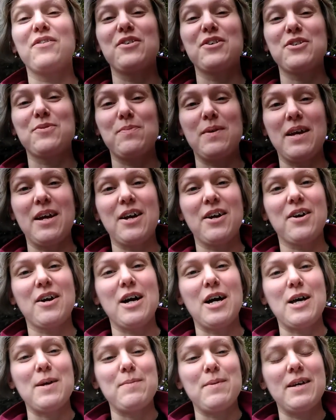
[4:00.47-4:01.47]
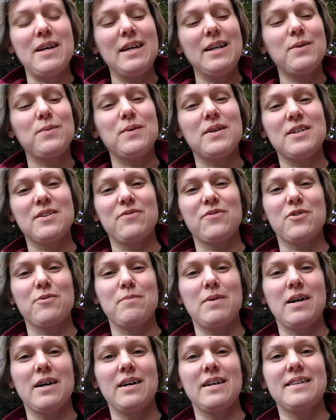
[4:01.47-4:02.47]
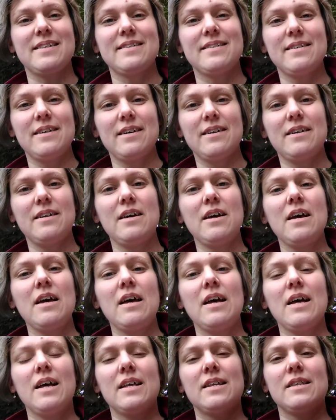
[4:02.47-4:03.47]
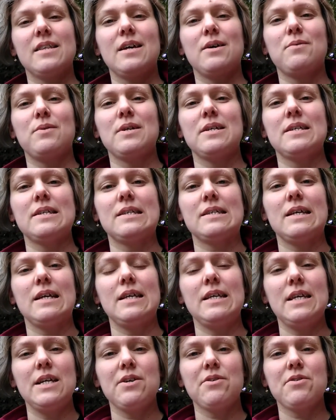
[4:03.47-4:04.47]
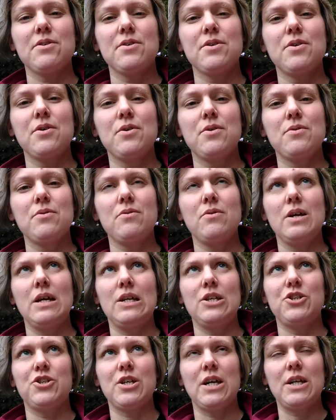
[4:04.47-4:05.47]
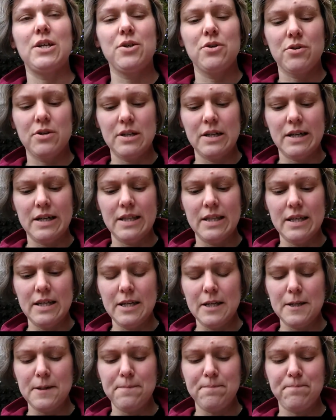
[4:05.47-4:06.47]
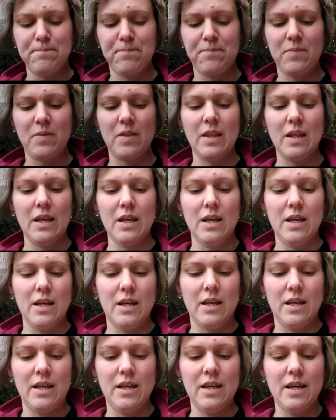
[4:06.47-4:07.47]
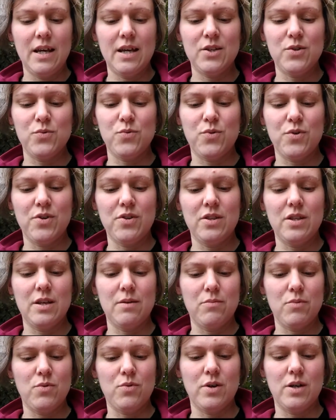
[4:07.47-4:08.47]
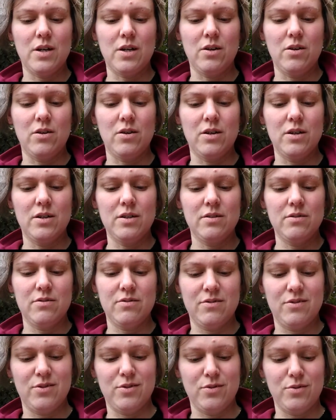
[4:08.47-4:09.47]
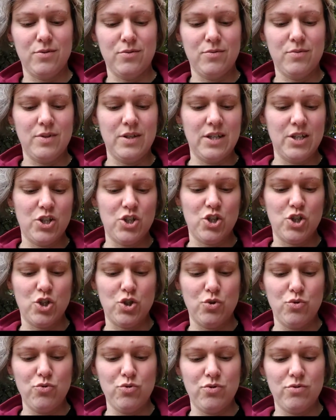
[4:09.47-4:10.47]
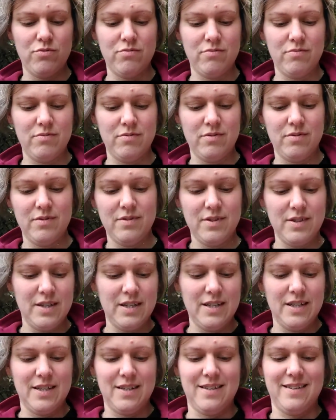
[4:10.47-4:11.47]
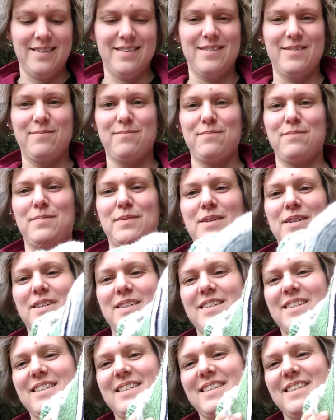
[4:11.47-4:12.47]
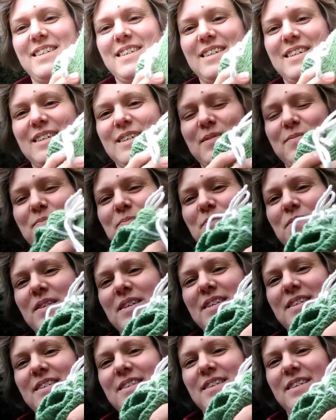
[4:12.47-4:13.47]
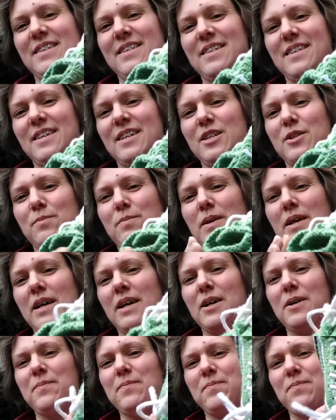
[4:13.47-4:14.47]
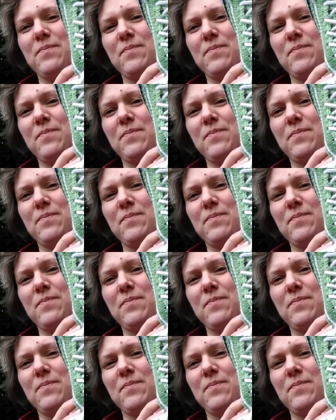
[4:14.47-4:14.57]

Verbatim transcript: first pair I made was for my son that was a year ago in January, I think. He has worn them quite a lot, so it shows. But uh, this is his pair.